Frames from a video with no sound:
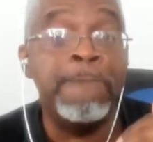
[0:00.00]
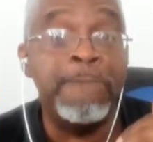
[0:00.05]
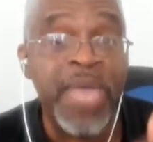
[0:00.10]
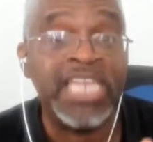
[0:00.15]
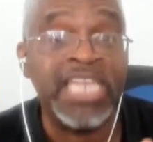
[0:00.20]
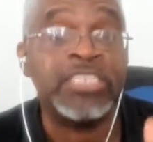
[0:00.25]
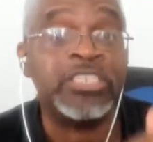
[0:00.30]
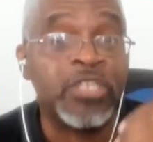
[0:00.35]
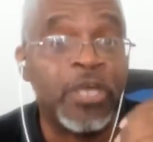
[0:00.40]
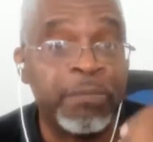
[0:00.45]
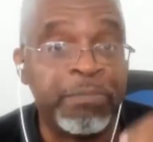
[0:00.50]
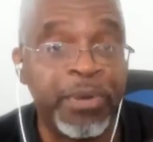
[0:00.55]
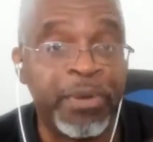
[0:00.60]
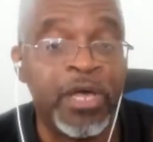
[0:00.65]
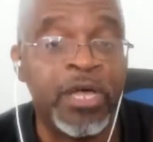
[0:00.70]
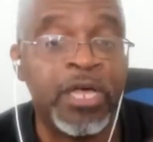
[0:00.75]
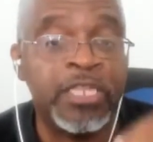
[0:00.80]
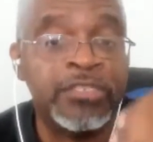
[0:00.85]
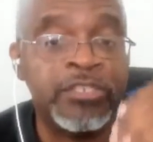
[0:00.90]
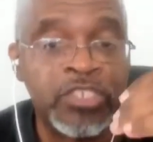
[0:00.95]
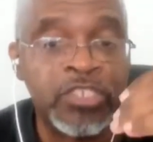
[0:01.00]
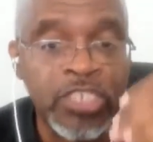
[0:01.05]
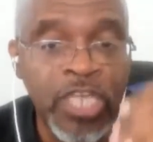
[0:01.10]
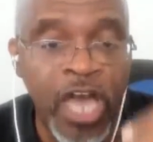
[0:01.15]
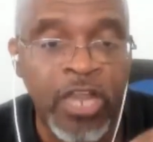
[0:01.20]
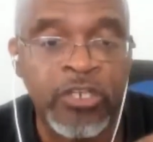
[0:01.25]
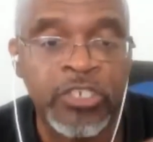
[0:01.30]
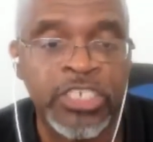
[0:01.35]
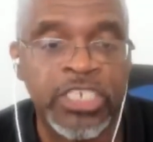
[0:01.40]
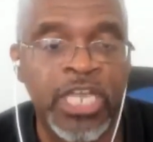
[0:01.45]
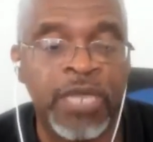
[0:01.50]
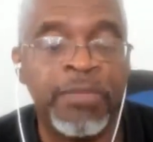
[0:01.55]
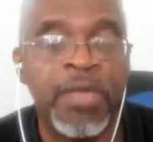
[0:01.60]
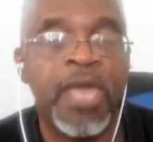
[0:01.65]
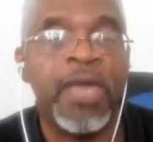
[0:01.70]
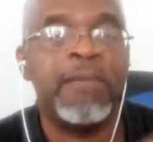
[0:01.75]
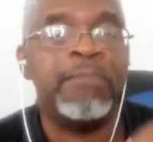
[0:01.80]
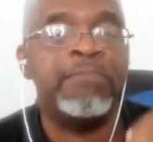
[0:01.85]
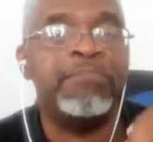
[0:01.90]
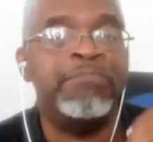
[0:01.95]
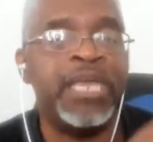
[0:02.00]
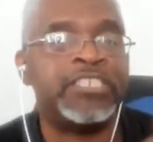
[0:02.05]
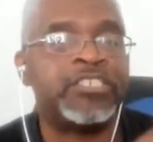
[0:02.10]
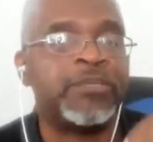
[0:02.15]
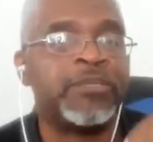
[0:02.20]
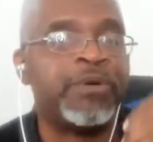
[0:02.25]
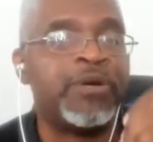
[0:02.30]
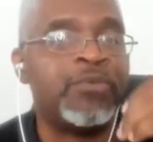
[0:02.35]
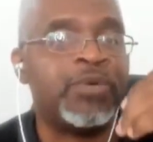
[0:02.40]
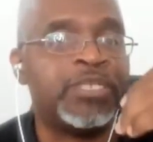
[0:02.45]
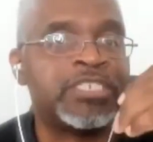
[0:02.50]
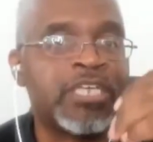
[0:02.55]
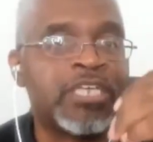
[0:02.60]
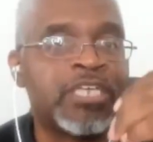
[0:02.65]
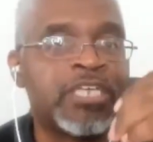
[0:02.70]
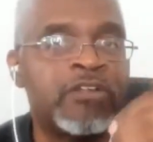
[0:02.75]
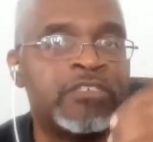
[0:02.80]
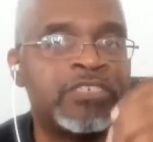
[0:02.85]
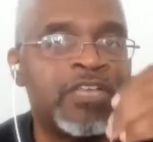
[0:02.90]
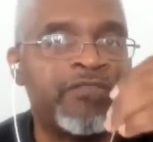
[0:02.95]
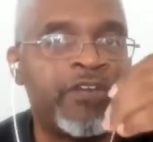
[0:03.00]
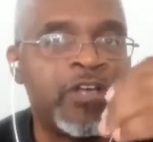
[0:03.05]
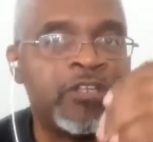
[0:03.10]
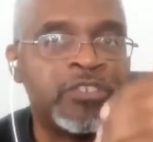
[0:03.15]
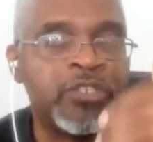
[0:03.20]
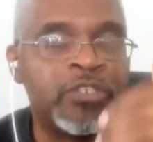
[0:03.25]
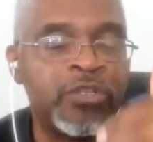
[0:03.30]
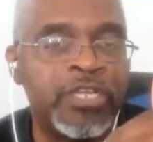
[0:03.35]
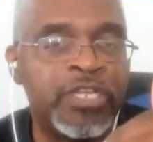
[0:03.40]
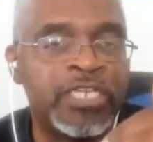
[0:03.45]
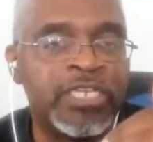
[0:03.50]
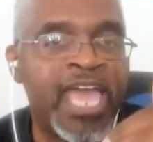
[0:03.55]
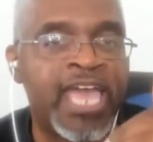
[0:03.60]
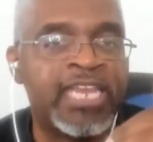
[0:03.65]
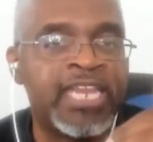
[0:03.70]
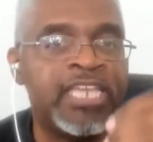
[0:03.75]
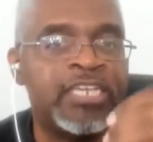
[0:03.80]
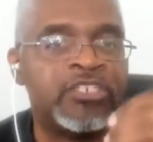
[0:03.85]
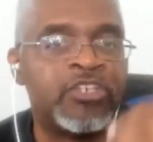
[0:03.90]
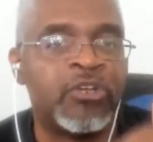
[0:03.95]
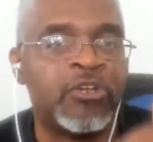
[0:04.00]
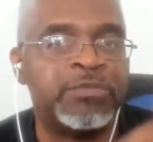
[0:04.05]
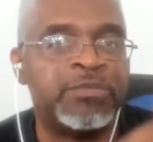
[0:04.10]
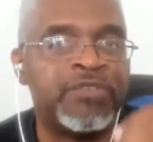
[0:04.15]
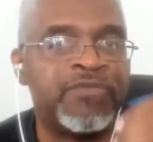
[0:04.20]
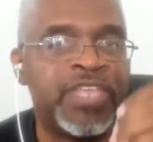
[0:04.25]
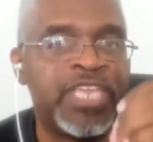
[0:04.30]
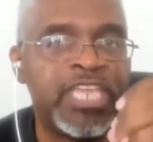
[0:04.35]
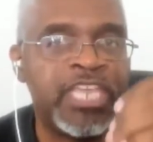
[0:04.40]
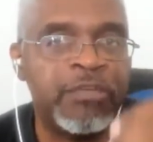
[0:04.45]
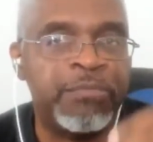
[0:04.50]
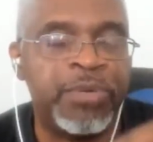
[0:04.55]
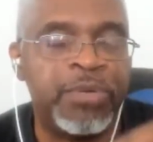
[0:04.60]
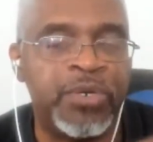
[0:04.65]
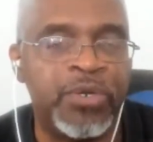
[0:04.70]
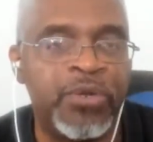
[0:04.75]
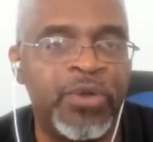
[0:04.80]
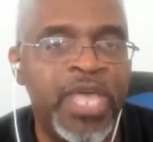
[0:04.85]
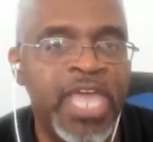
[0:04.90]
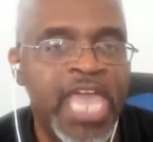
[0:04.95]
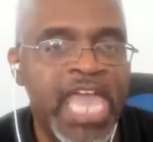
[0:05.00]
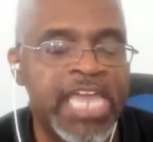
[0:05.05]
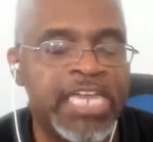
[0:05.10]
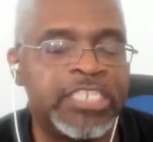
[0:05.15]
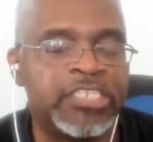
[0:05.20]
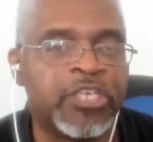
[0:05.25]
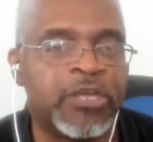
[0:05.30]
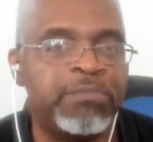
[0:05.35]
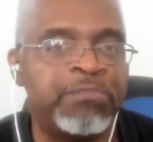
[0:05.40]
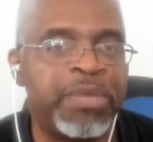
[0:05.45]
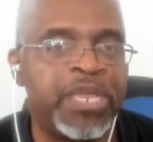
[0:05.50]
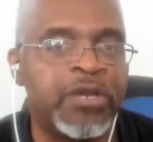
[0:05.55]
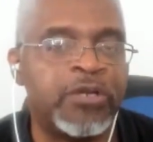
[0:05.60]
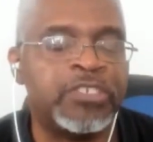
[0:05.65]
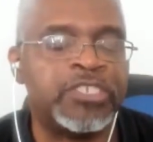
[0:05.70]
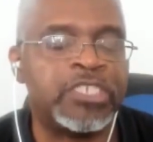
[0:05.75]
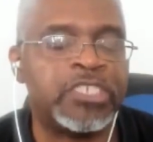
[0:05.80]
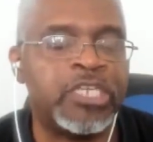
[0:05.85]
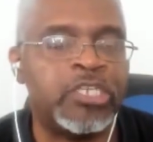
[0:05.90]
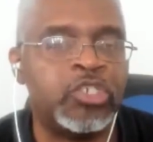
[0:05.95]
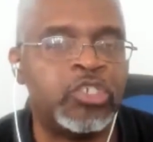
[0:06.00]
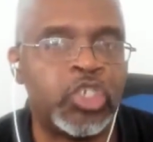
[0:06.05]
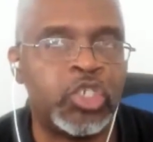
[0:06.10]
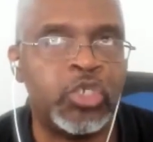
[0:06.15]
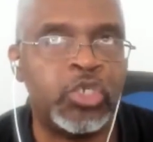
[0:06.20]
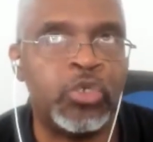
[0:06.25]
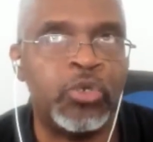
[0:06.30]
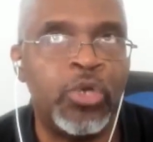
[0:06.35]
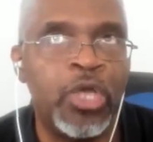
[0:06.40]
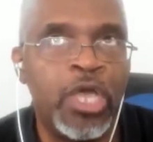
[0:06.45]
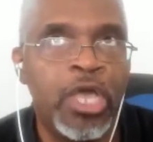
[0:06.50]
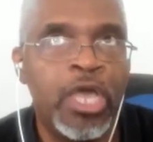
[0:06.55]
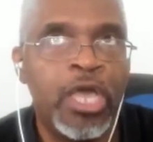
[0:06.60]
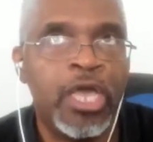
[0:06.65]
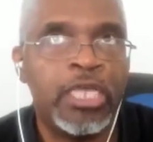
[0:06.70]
based upon the scholarship, based upon what scholars have also looked at in terms of the Hebrew and its comparison to